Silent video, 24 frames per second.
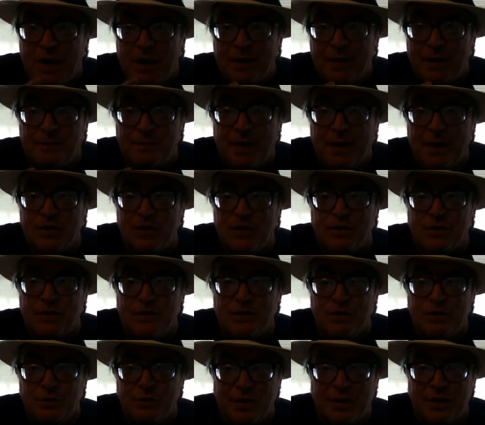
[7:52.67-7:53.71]
and
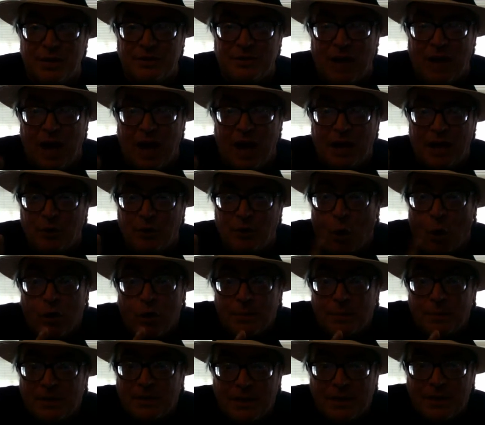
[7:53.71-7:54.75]
patients who had died
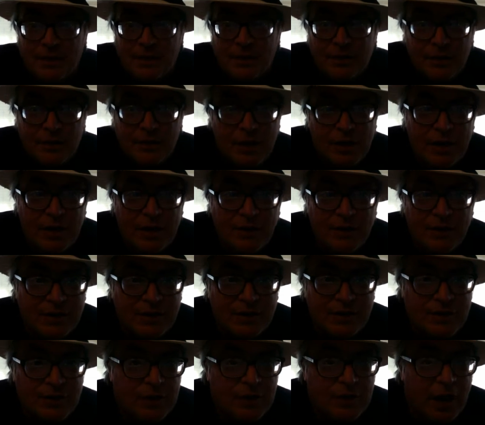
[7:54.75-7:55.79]
horribly in the, in the
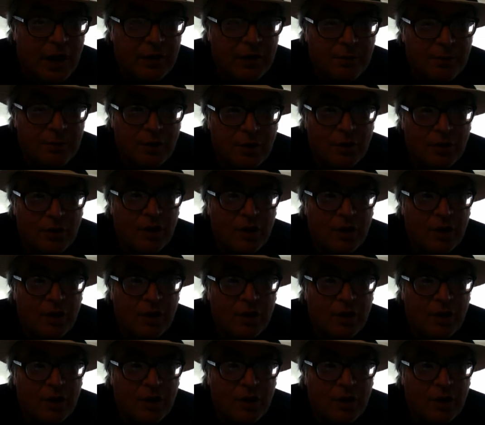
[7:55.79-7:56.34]
asylum,